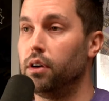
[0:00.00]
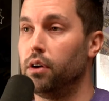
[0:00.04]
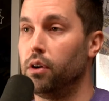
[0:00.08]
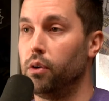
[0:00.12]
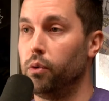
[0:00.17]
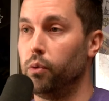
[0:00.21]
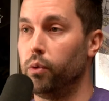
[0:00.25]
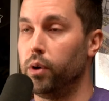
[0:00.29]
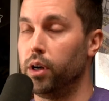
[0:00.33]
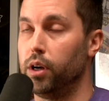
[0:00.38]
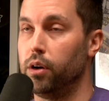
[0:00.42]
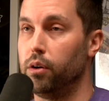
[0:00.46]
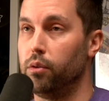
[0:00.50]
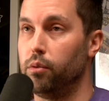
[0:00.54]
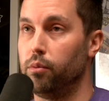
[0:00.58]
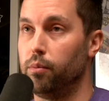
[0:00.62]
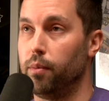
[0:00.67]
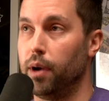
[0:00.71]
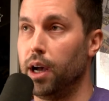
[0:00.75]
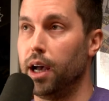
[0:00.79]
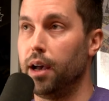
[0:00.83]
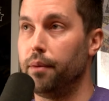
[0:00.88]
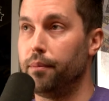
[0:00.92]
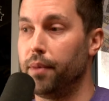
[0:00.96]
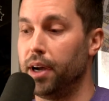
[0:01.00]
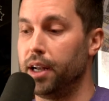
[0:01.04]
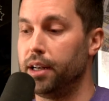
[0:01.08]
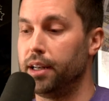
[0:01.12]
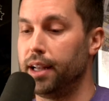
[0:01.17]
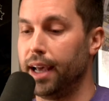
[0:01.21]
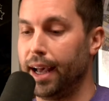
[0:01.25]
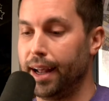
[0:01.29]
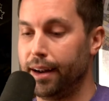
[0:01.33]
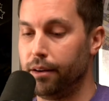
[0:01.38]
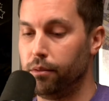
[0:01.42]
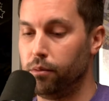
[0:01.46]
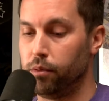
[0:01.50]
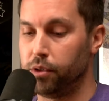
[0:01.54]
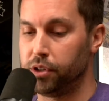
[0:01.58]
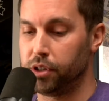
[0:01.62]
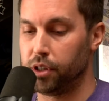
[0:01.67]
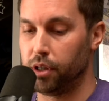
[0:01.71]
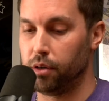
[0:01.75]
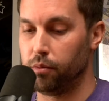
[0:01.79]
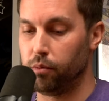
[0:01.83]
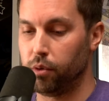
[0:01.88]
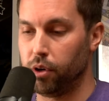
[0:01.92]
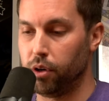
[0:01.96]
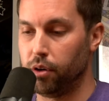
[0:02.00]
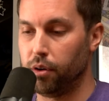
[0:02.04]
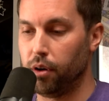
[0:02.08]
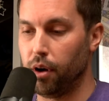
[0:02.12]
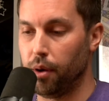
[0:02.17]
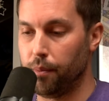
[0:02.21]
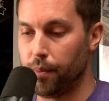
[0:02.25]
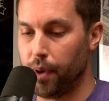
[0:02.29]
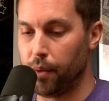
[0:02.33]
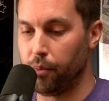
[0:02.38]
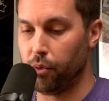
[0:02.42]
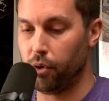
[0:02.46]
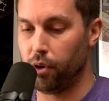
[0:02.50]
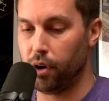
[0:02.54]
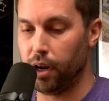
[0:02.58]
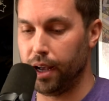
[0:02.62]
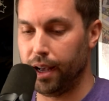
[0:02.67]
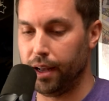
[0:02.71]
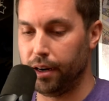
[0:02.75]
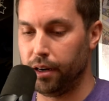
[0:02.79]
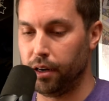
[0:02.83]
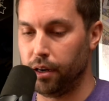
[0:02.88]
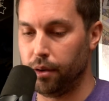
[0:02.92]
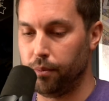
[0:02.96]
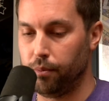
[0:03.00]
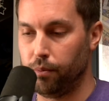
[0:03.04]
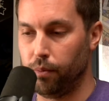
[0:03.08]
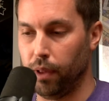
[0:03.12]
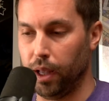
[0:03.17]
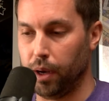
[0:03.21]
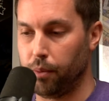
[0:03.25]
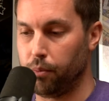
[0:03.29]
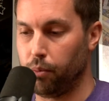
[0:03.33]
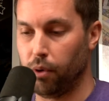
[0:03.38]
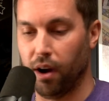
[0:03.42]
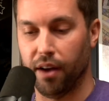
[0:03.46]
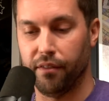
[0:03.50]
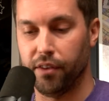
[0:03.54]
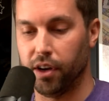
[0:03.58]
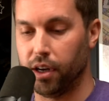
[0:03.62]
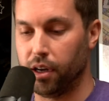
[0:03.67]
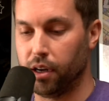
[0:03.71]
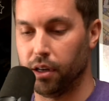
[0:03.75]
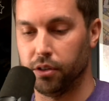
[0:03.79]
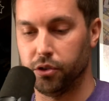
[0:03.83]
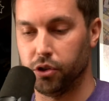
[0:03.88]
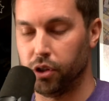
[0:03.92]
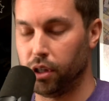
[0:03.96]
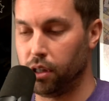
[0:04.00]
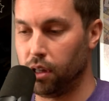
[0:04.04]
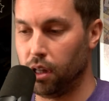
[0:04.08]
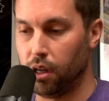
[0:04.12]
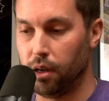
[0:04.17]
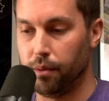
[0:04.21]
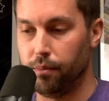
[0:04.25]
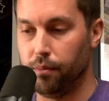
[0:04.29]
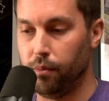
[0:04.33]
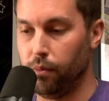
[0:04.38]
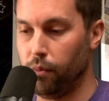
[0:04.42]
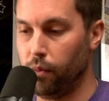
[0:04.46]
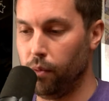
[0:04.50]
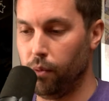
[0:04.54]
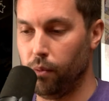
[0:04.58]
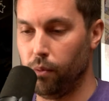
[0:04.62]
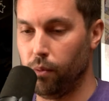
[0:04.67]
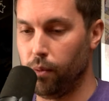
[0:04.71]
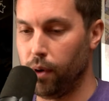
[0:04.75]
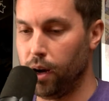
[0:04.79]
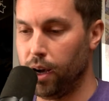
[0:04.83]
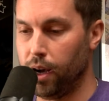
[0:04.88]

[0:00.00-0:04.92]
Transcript: My dad we were a member at a like private country club. I